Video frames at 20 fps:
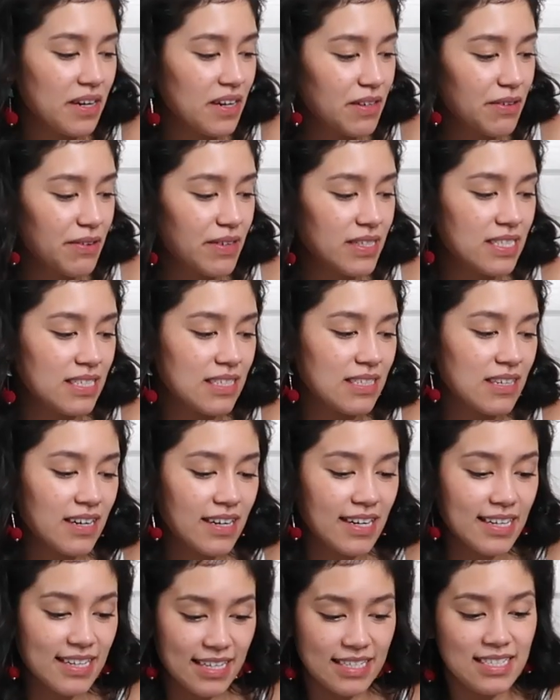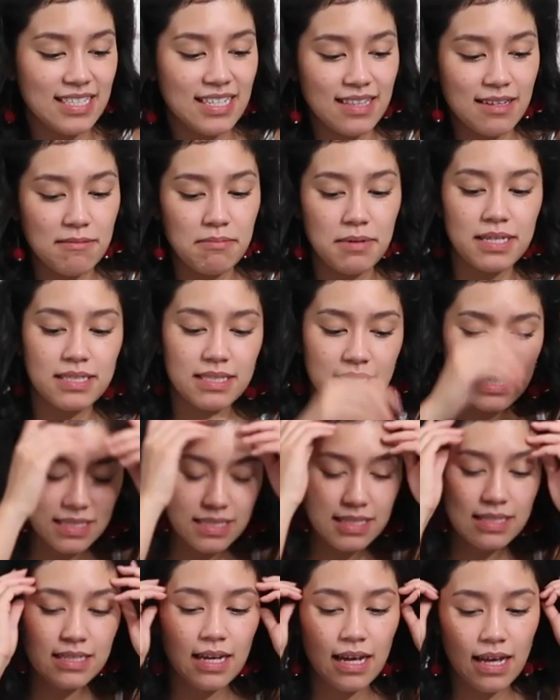are going to start connecting the
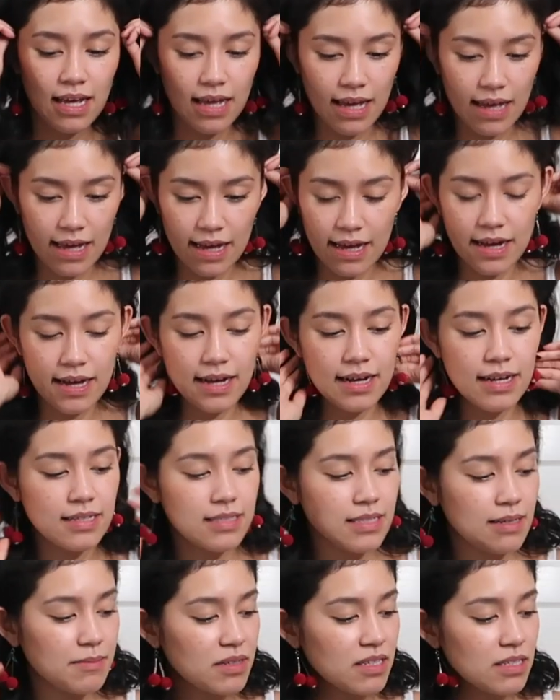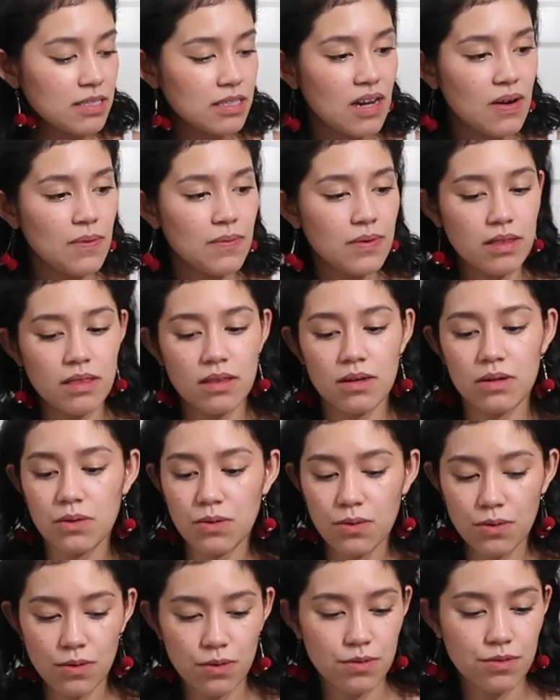pieces, and I'm going to start with the
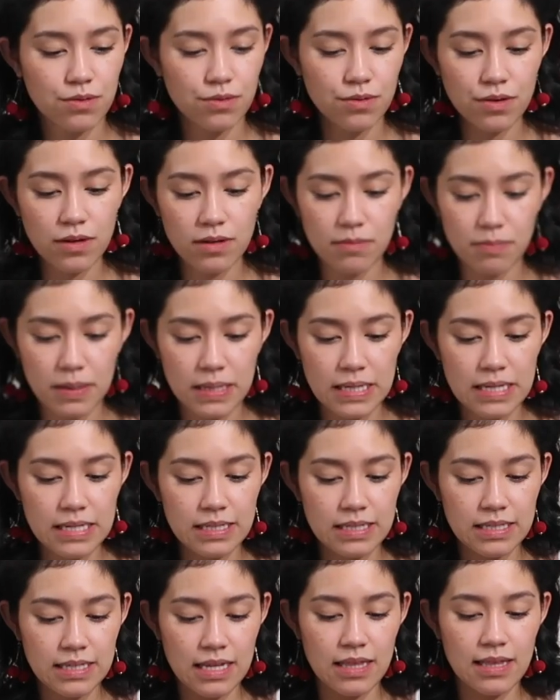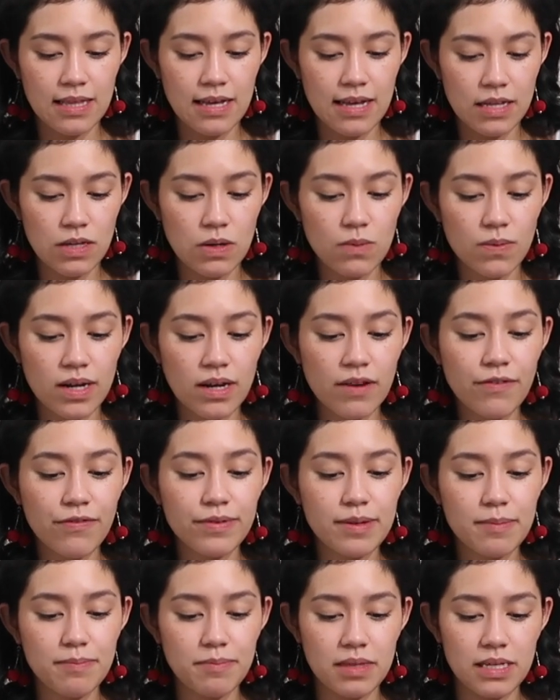corduroy piece, and then you want to
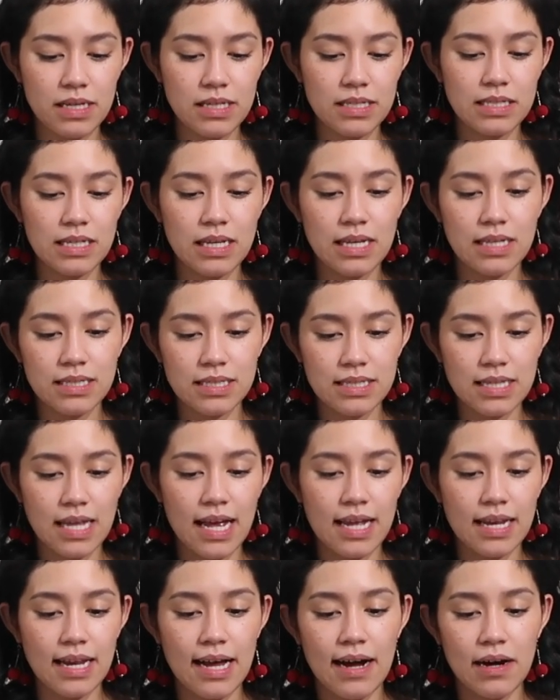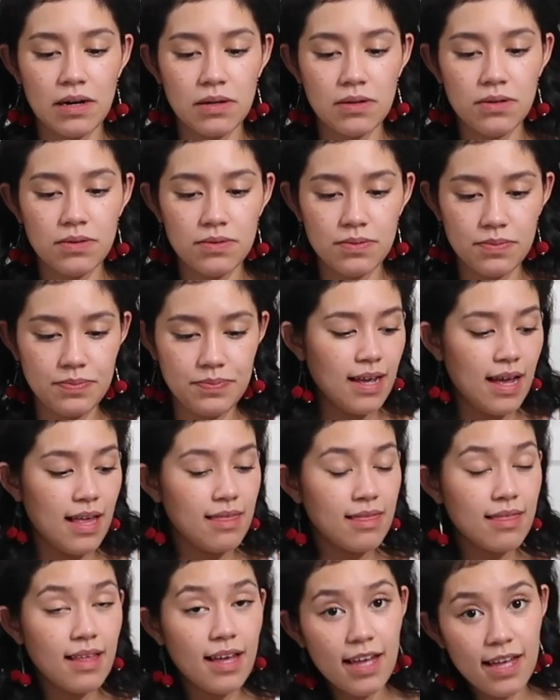flip this inside out,
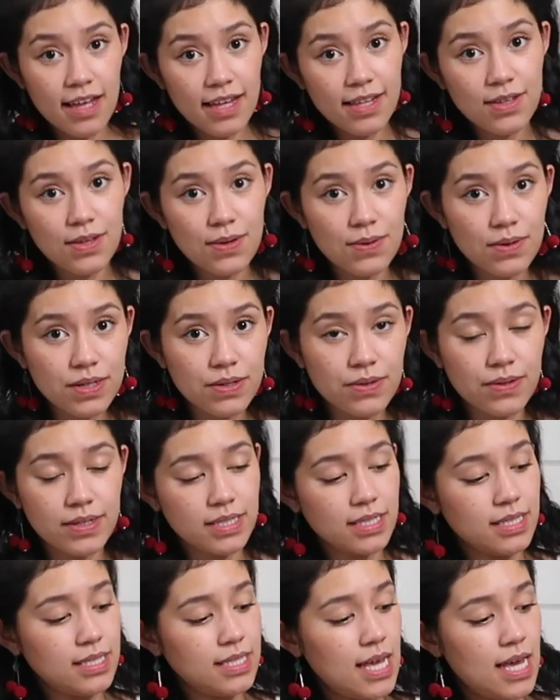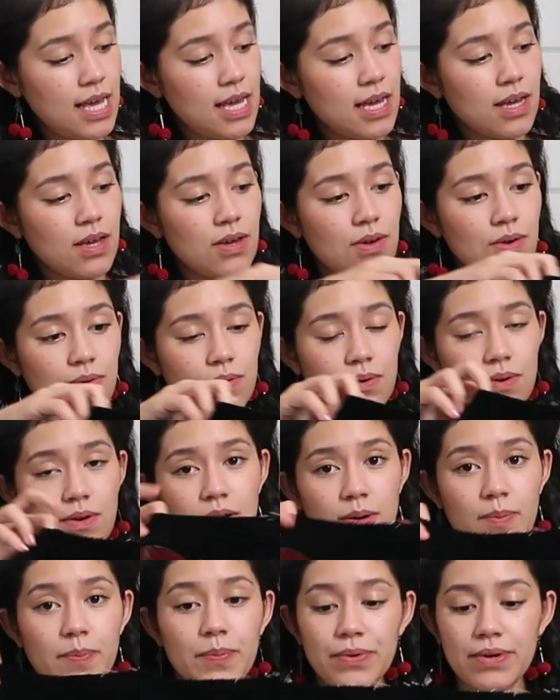and then you are going to take
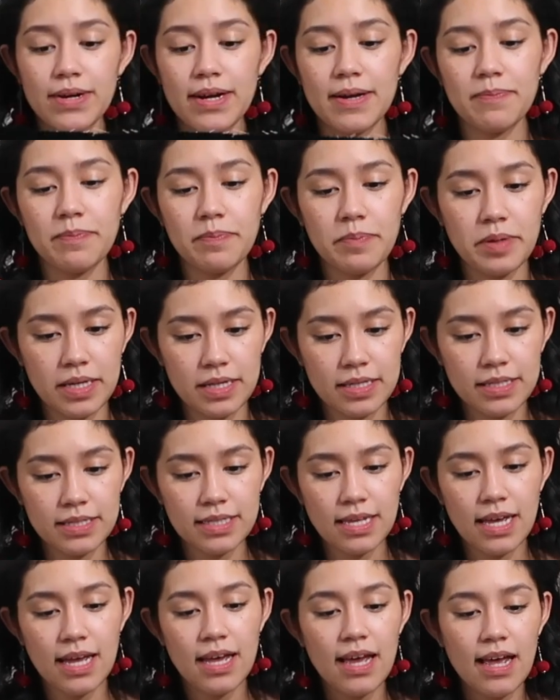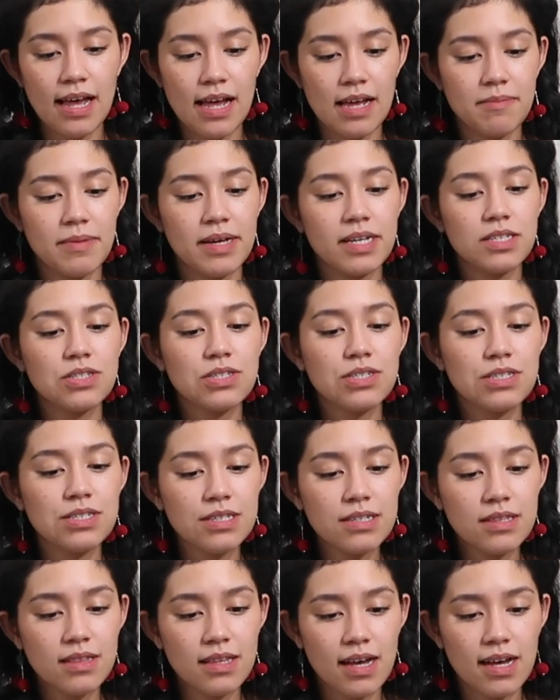your brim piece and make
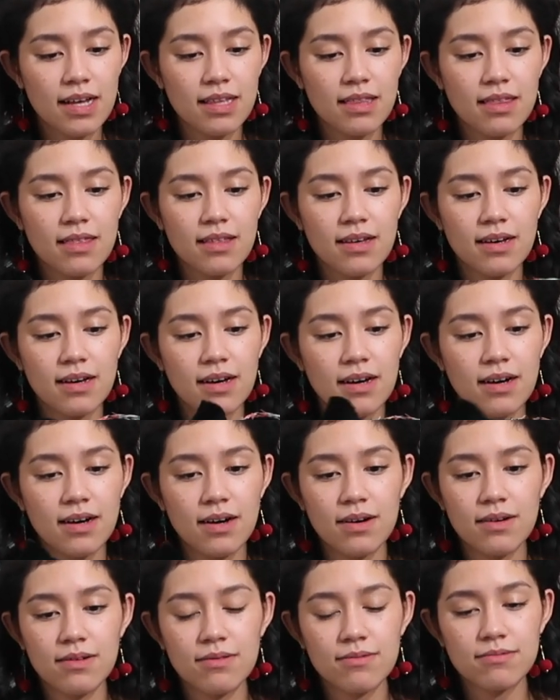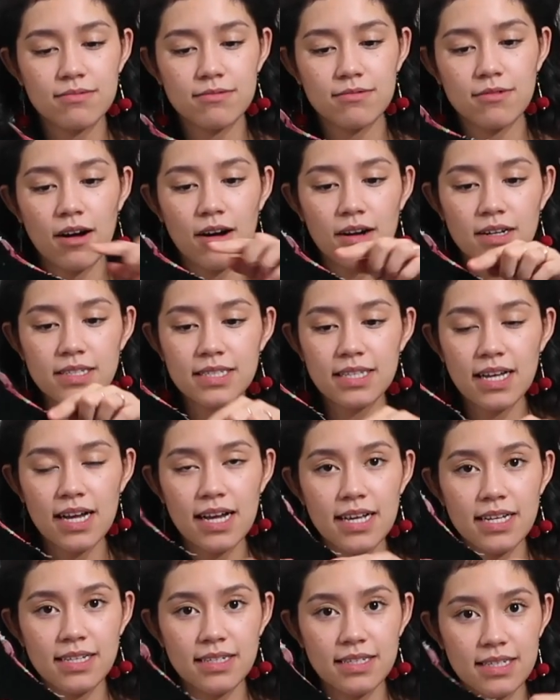sure that the raw
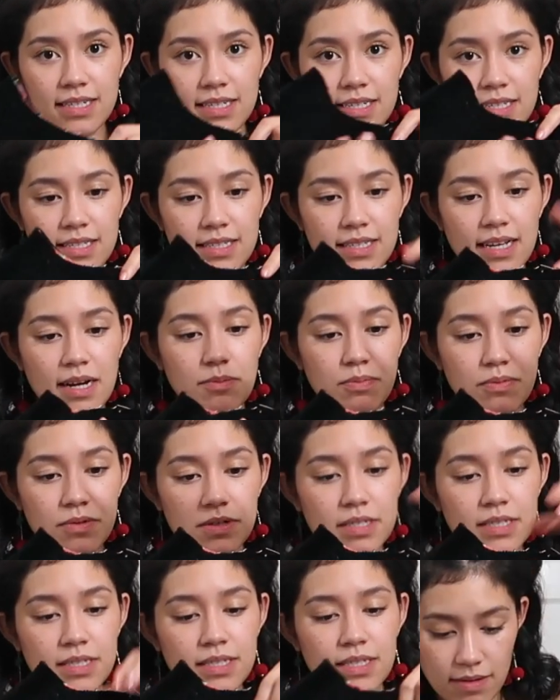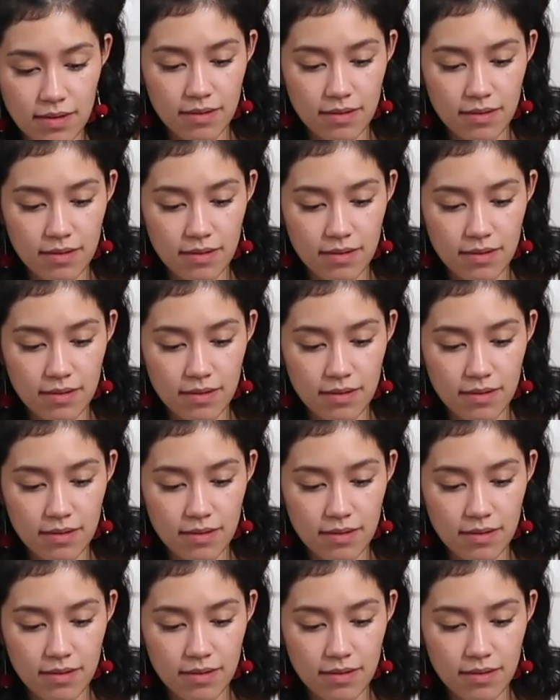side is upwards.